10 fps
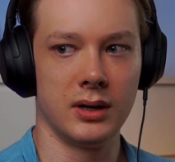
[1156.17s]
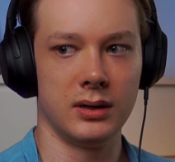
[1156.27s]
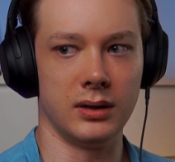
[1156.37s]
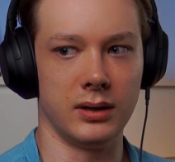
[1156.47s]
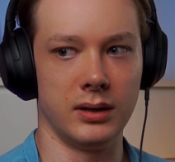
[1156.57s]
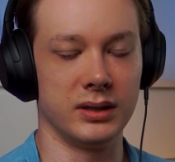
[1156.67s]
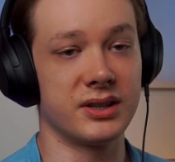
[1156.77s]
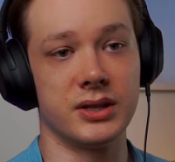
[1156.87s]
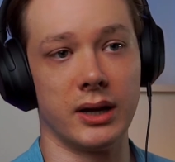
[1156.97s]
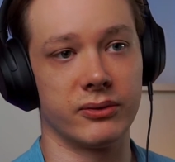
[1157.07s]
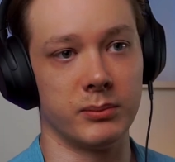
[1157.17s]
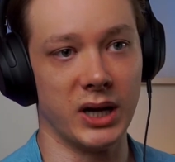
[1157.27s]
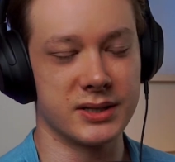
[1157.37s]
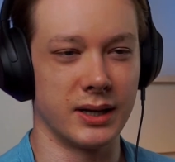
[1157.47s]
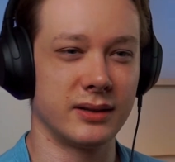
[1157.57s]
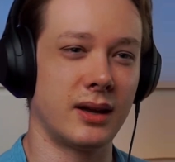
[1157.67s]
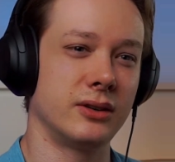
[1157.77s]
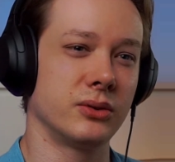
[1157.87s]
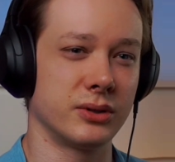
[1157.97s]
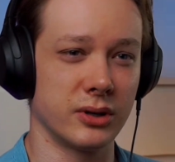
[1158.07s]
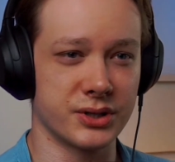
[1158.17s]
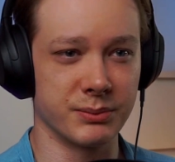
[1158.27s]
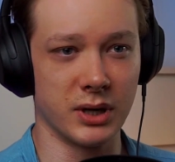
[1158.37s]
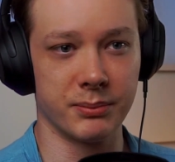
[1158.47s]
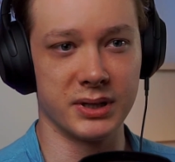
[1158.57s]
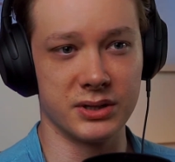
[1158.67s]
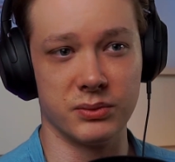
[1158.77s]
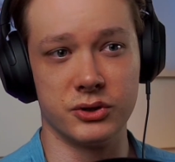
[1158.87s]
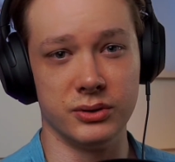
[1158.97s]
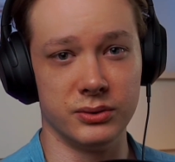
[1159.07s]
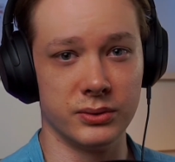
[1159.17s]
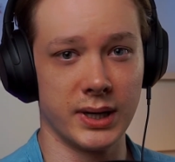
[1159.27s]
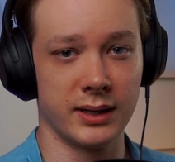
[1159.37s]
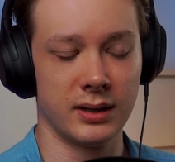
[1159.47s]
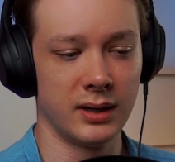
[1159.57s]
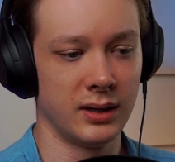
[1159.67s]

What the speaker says: At least not from my side. I know there are some companies which do that,